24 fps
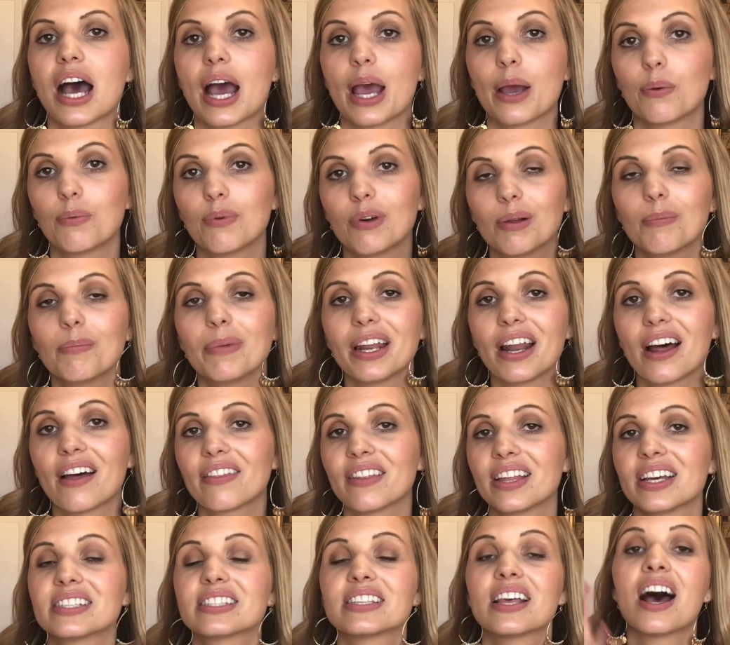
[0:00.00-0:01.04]
I will bid on
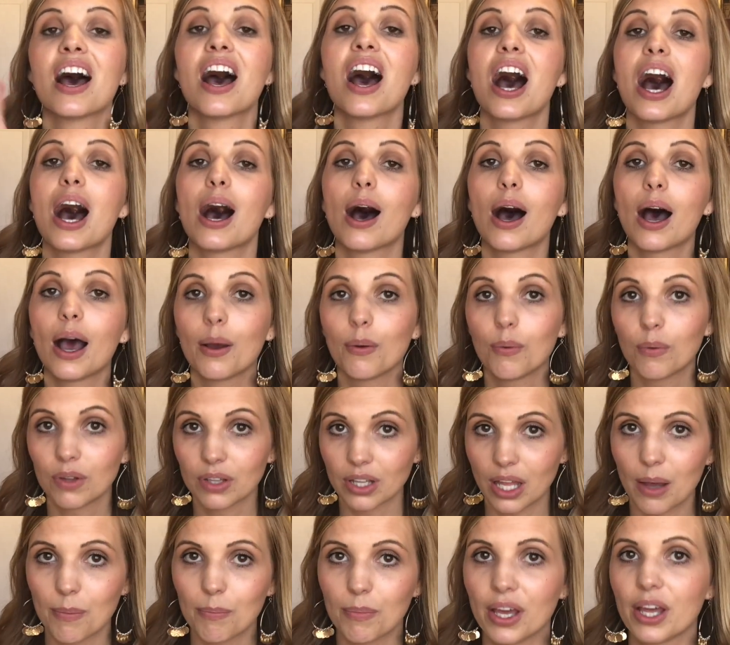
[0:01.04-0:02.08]
this, I will
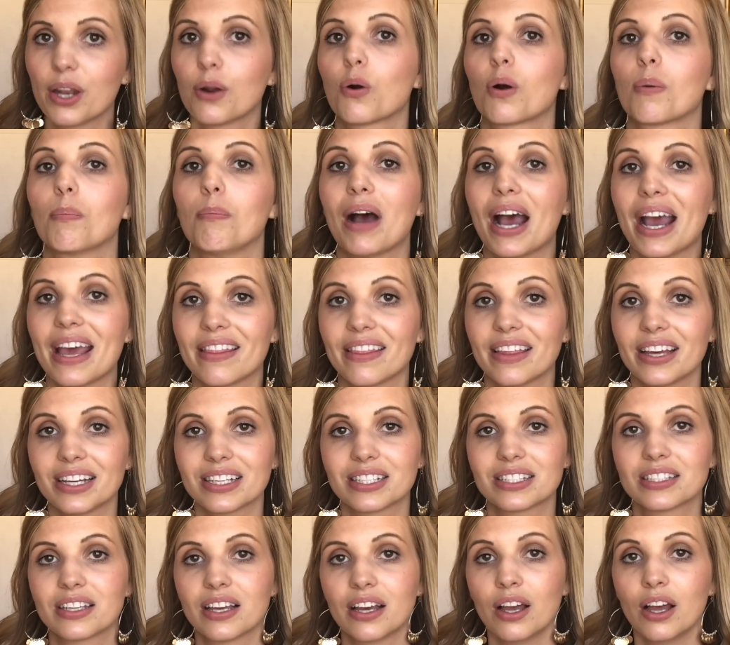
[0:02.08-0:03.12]
not bid or buy
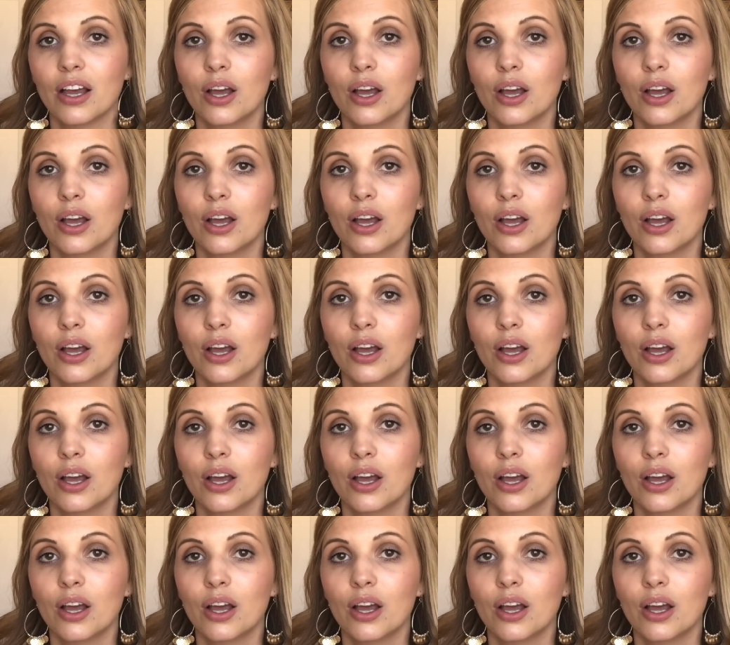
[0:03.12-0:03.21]
this.